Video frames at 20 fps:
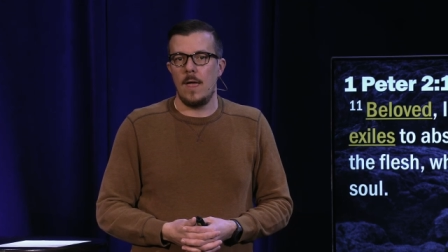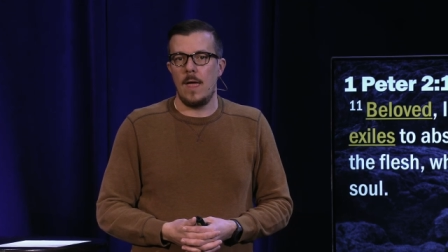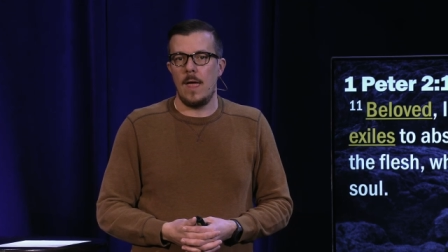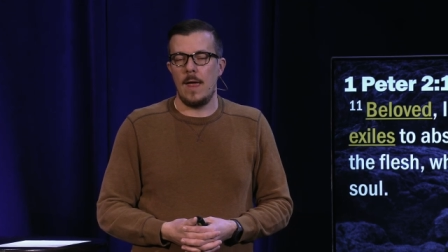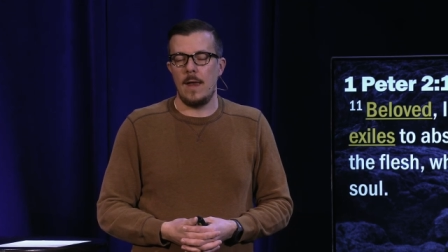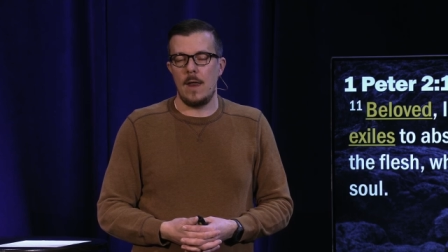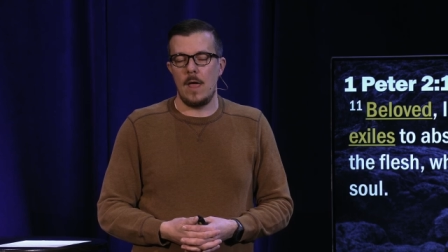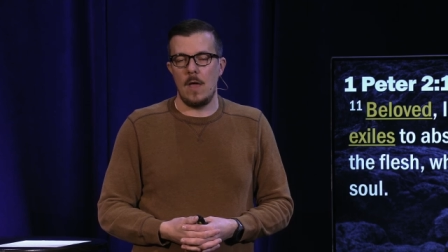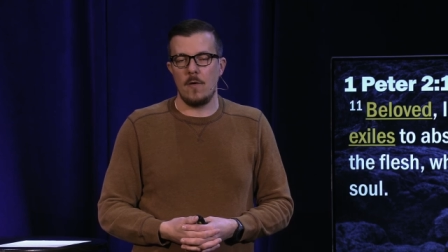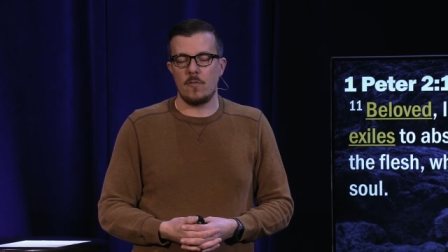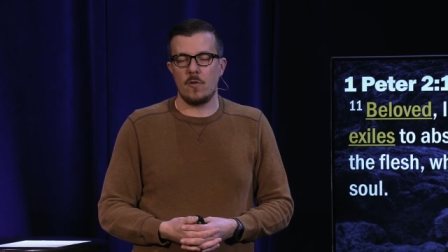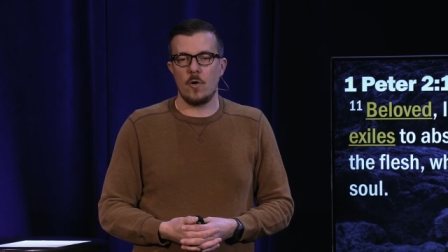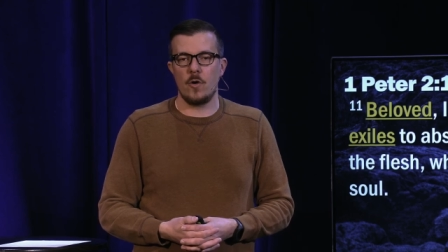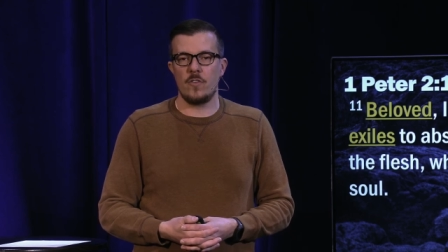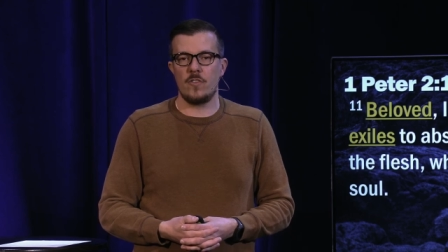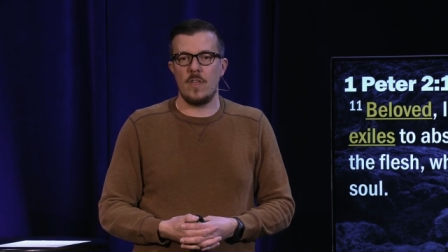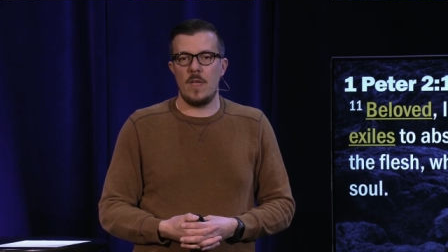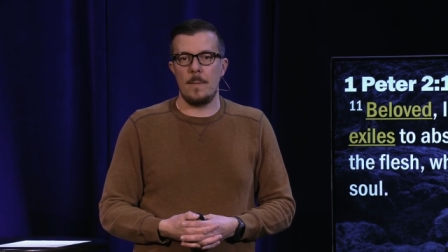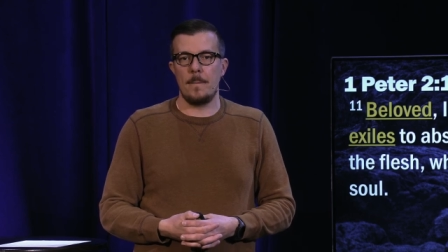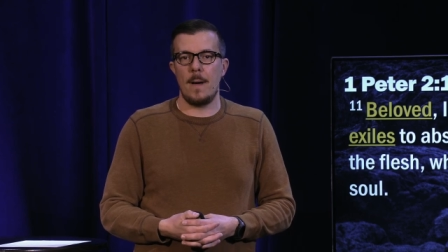And of
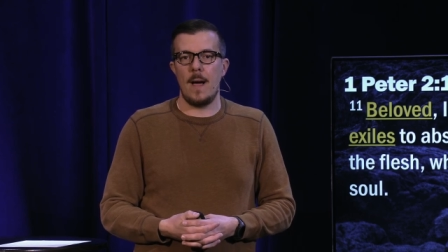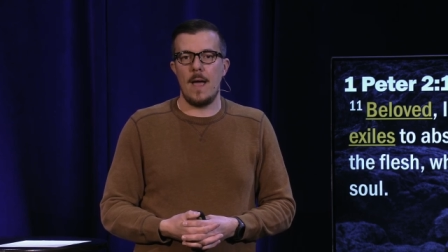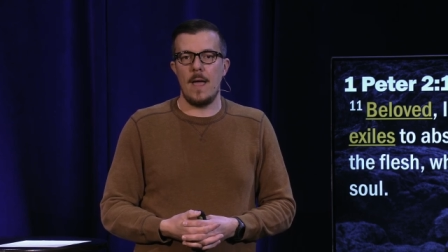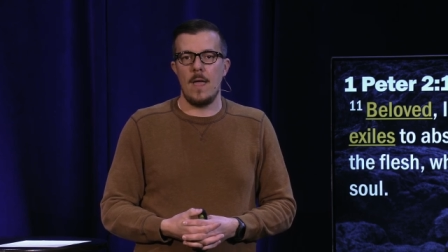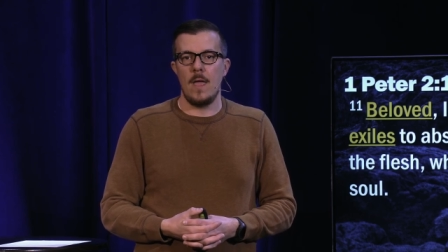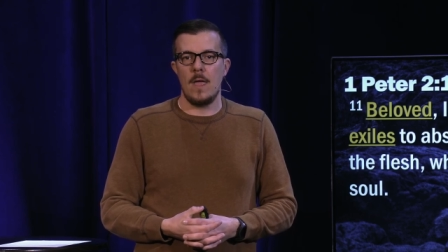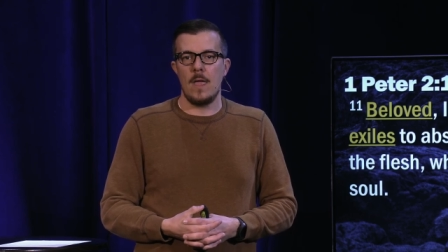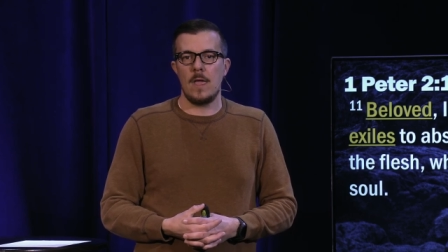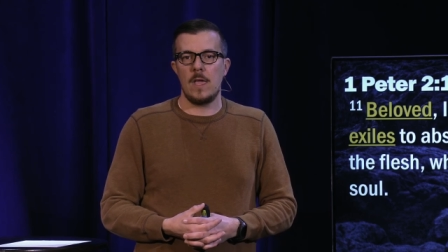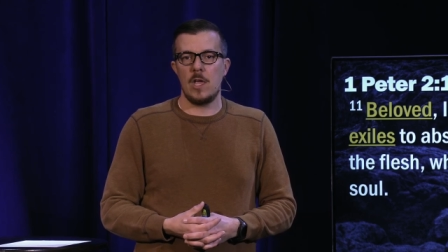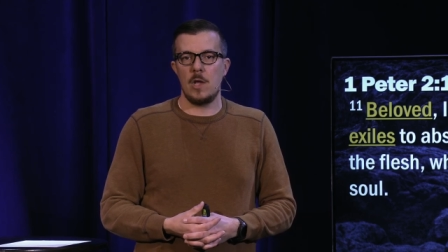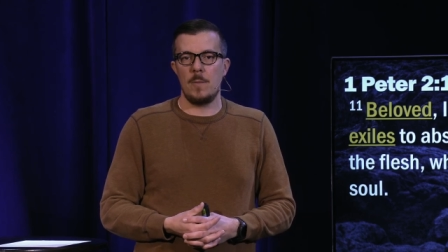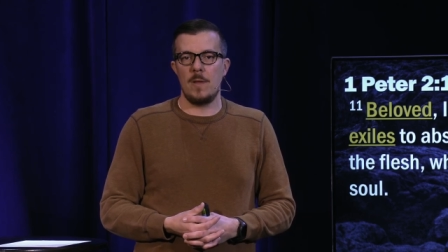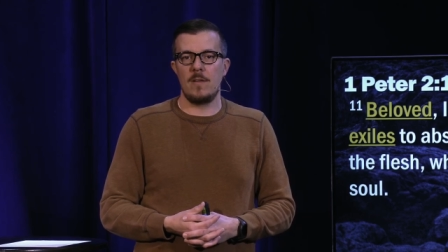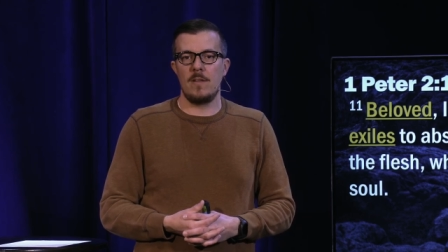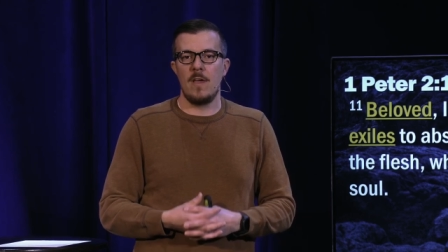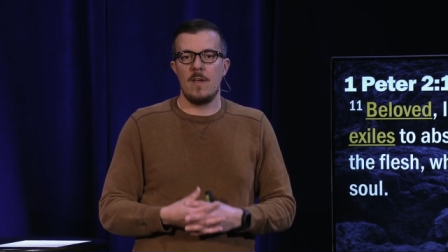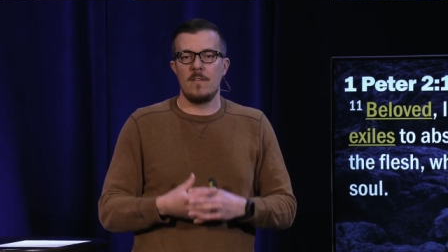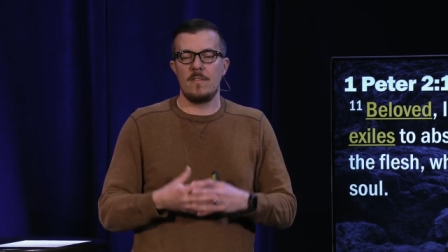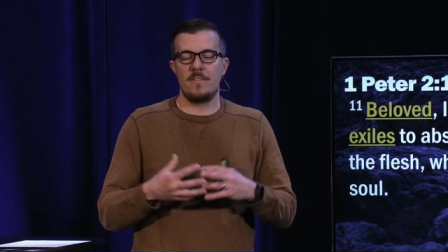course, in my
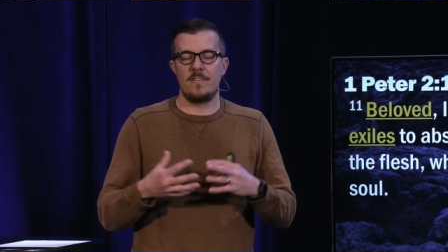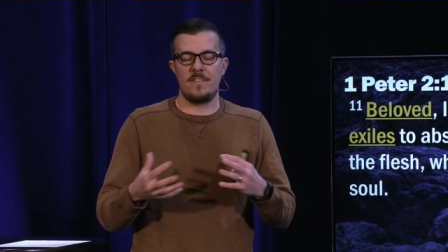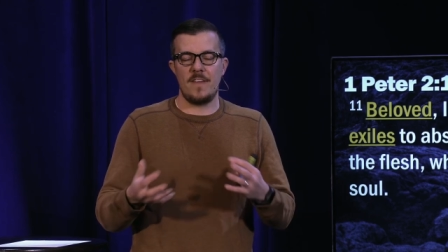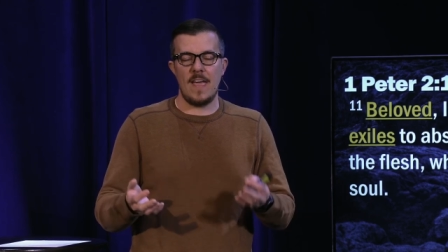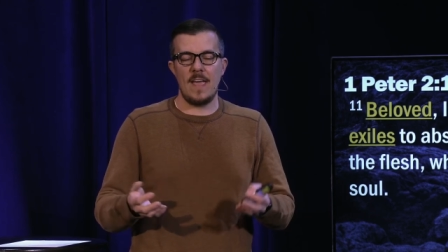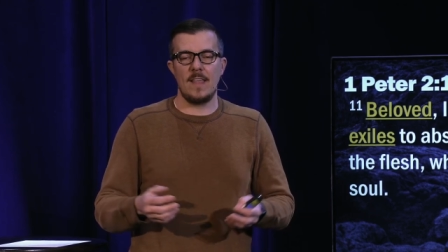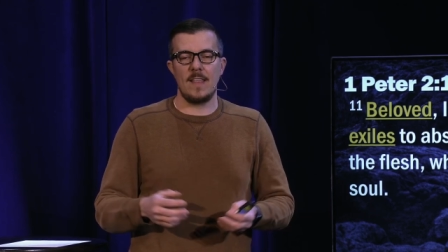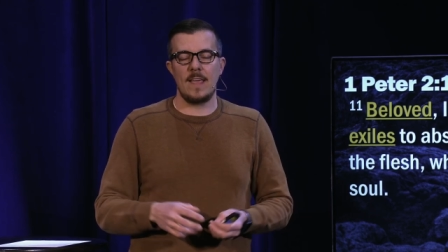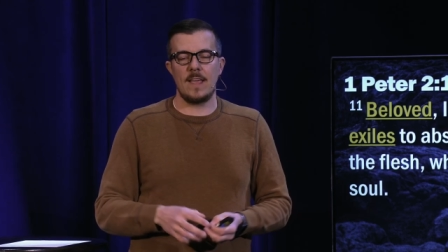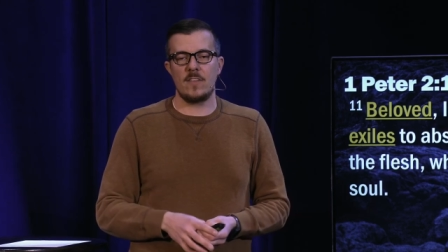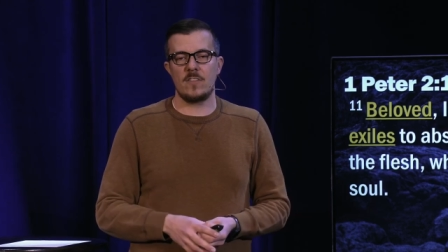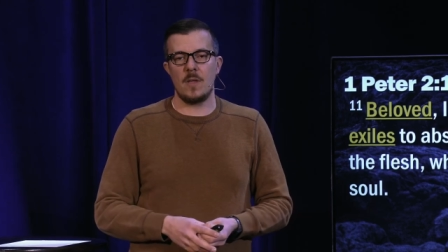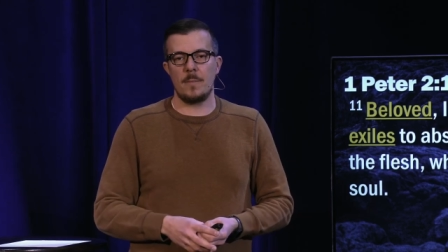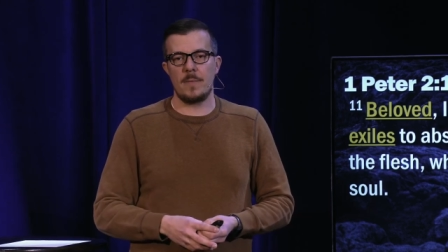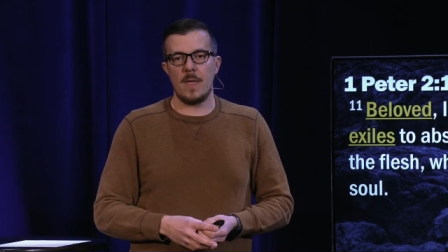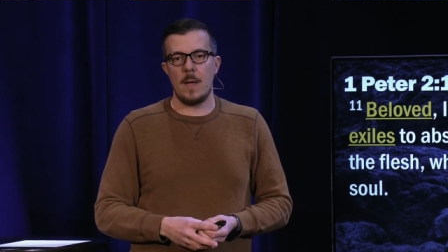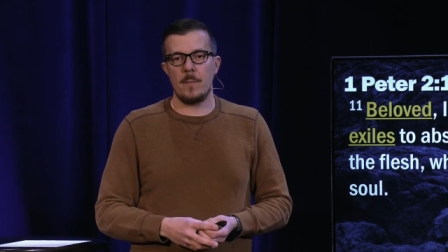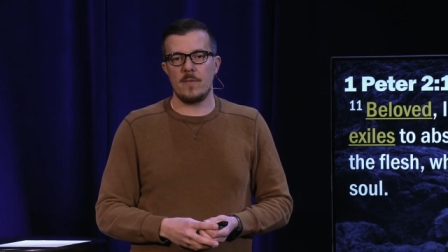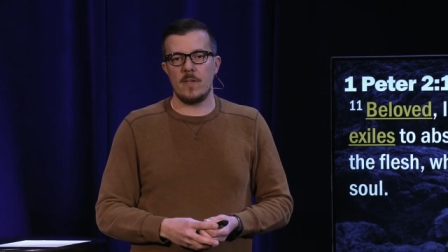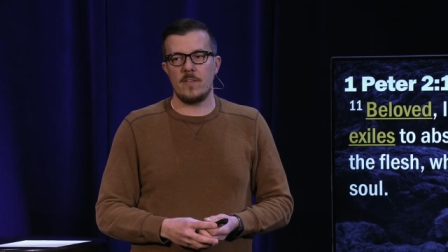human failing,
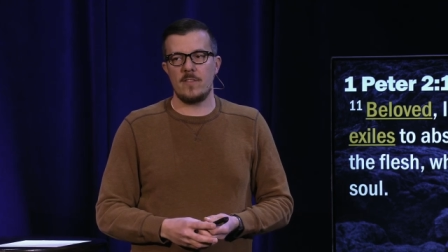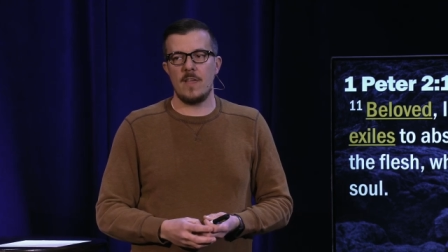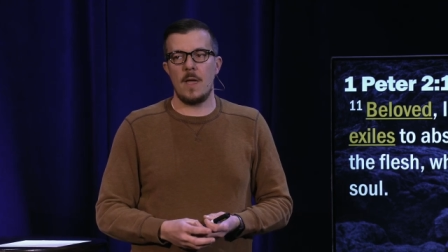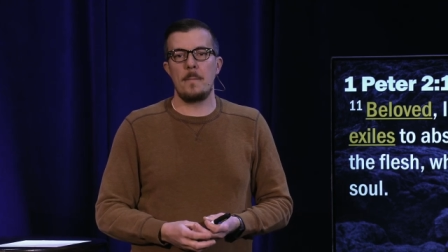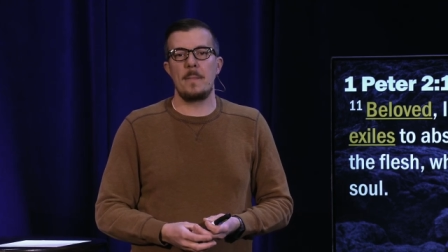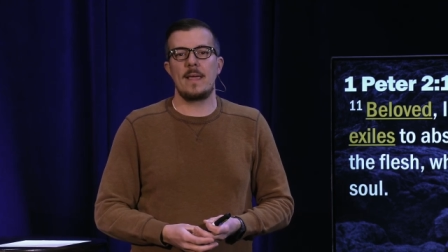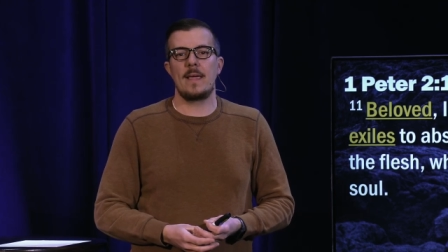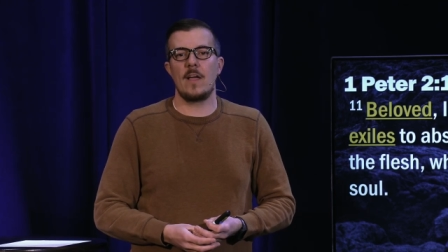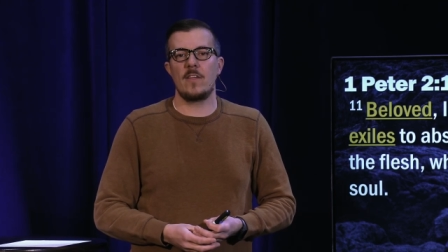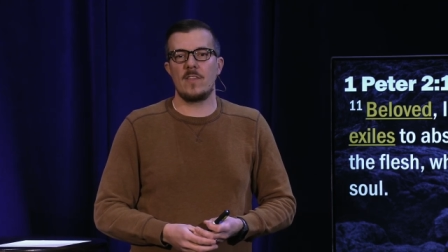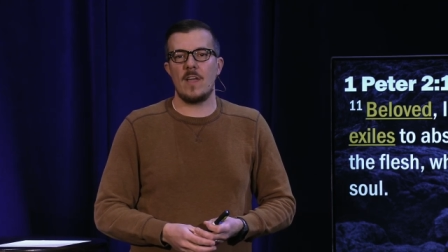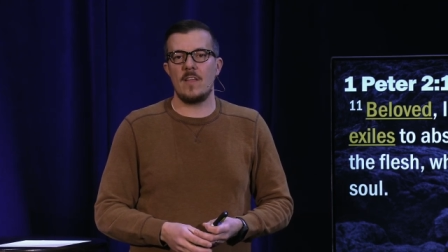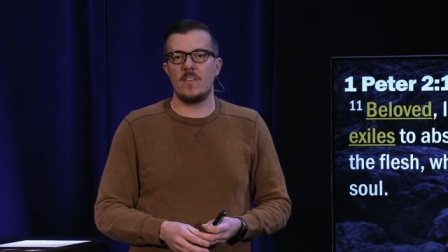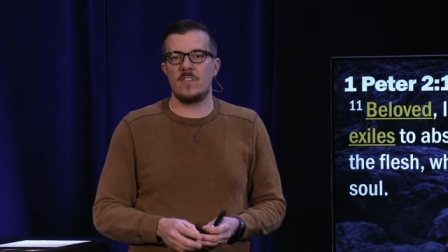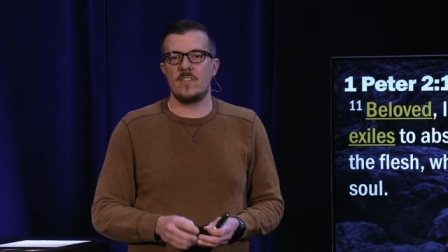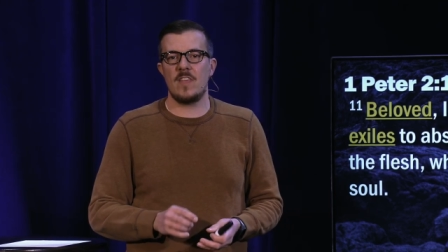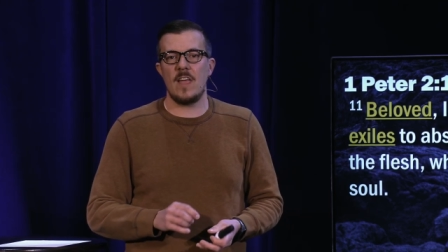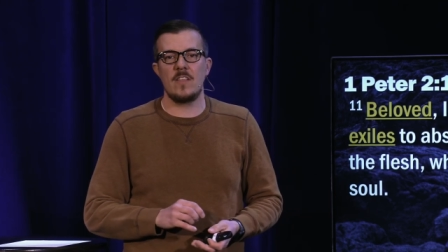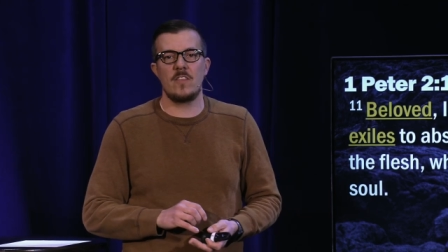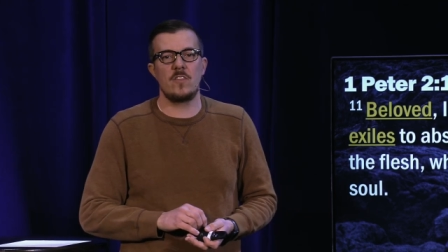sometimes I say, because I
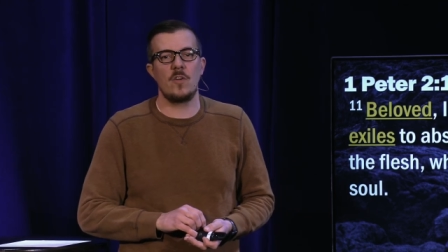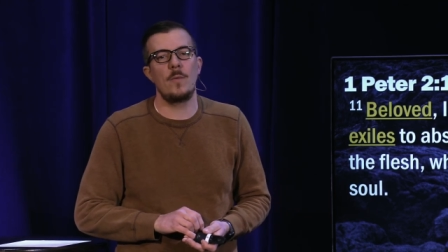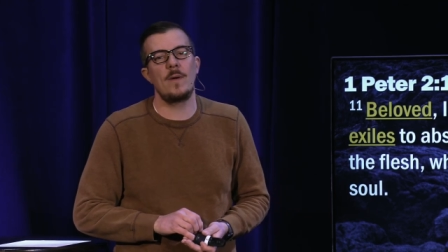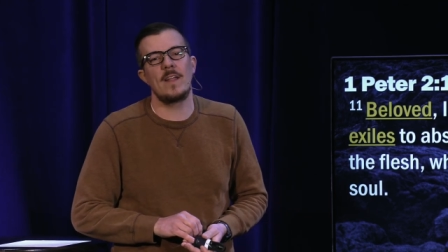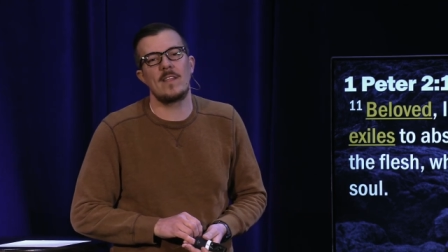said so.